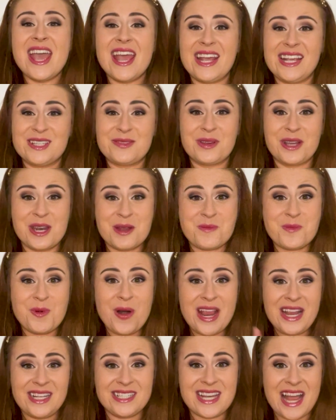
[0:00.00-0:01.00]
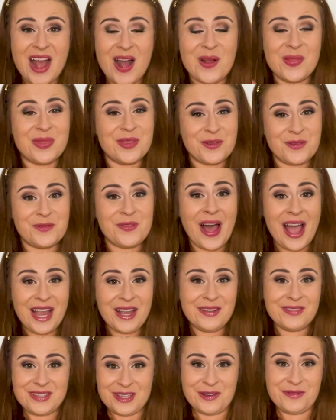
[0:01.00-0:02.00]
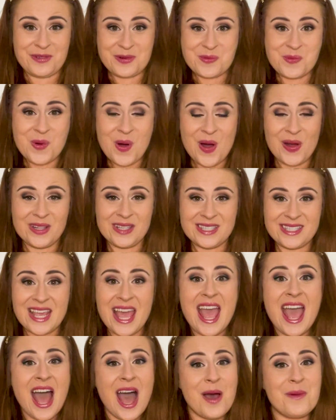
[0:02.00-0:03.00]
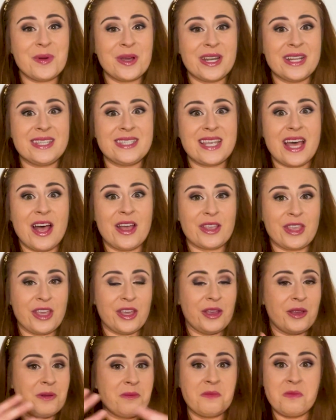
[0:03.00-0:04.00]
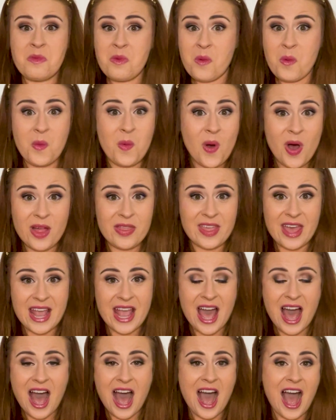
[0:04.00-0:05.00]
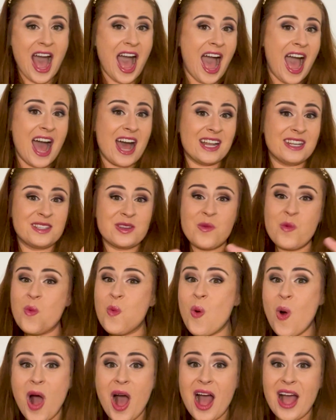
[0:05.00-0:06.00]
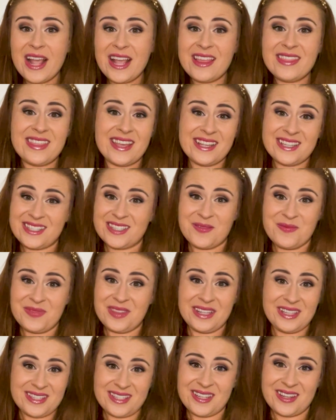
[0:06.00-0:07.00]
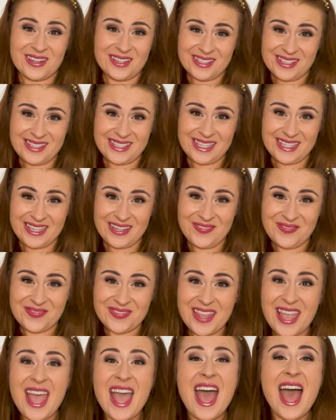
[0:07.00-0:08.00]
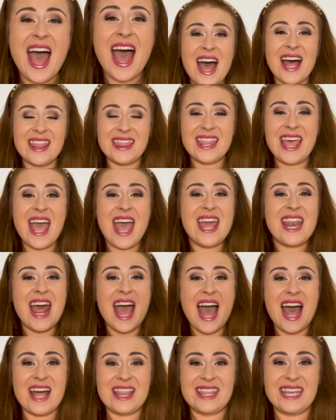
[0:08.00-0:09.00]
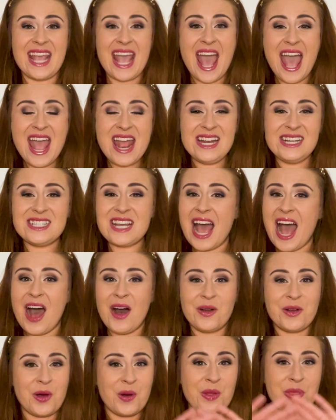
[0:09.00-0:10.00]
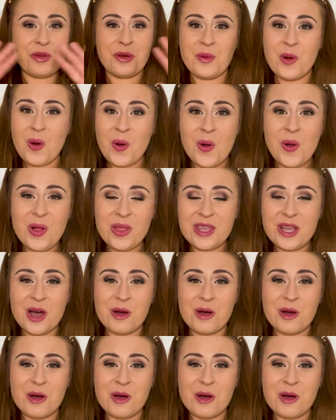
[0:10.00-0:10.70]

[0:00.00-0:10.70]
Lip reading: is we're going to break down the 5 different ones. I'm going to tell you what they are and why there's something to consider, and then at the end I'll go through all the